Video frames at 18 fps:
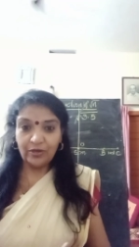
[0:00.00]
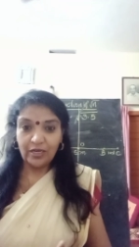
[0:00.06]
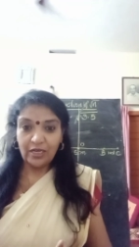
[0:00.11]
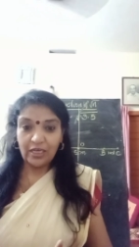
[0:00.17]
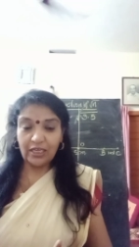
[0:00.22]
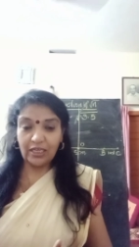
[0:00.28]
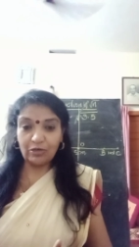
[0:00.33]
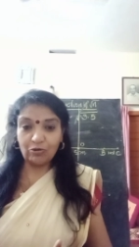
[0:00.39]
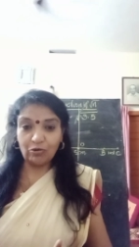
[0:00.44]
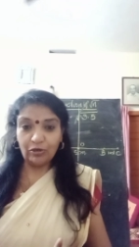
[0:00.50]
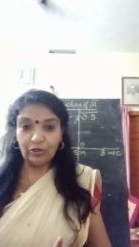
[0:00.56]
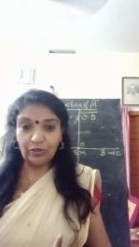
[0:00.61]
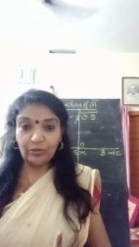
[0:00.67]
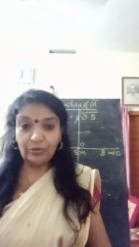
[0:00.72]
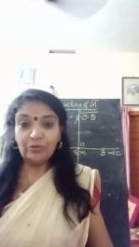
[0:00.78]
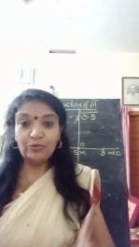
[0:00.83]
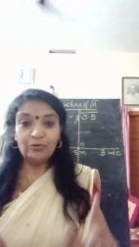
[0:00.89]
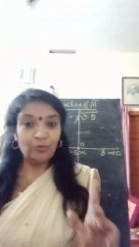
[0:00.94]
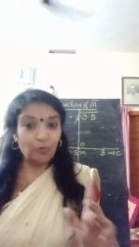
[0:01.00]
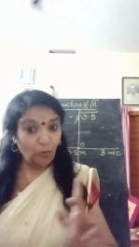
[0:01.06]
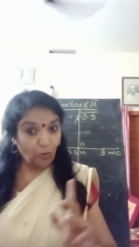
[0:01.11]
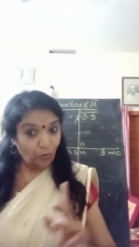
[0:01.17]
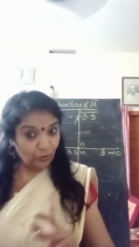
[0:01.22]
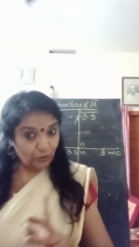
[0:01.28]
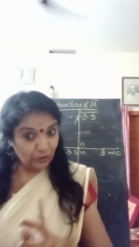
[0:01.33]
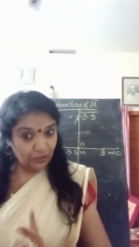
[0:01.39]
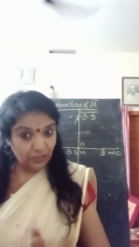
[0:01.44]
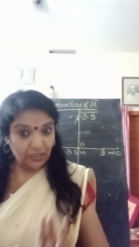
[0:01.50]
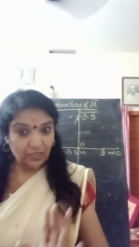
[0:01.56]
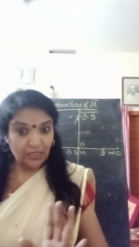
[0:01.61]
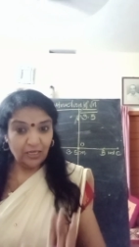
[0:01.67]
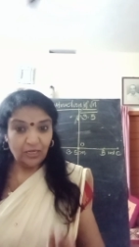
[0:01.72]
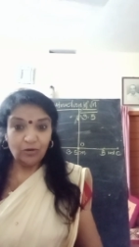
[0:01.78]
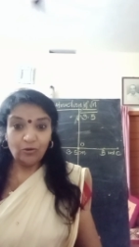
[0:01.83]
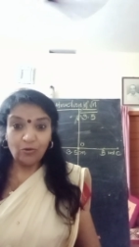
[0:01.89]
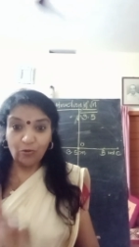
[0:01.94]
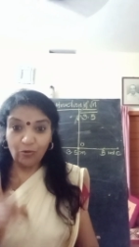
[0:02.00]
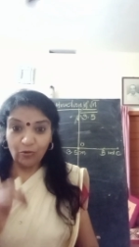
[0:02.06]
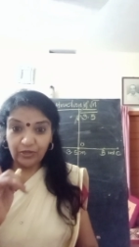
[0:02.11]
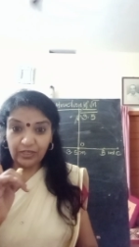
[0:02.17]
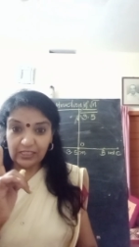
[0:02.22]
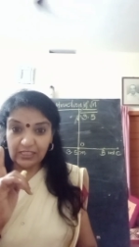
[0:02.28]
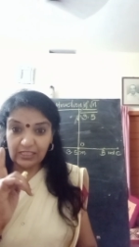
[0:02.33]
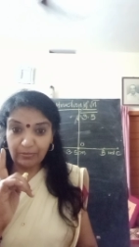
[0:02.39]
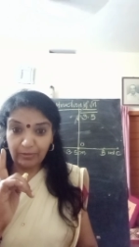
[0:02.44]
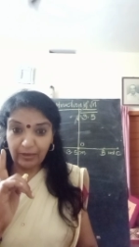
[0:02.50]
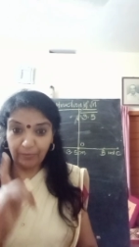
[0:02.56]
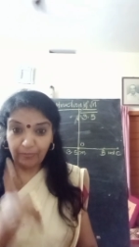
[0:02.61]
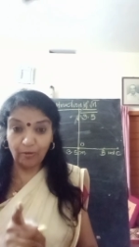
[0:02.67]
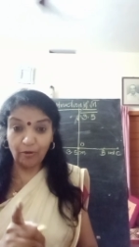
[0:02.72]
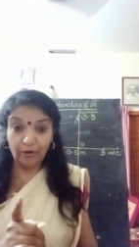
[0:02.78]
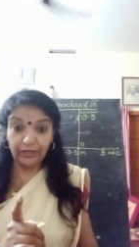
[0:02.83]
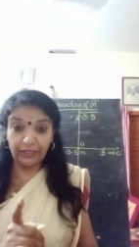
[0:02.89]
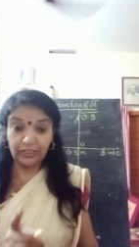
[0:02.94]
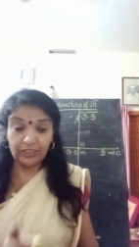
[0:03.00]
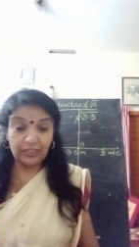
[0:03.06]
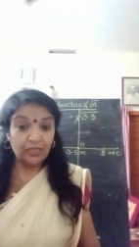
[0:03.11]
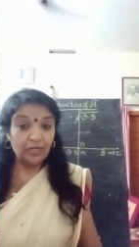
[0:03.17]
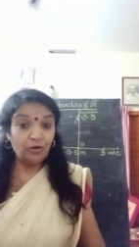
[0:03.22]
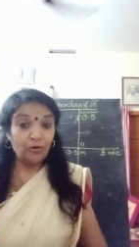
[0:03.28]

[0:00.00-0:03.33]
equal to OC. O is the midpoint.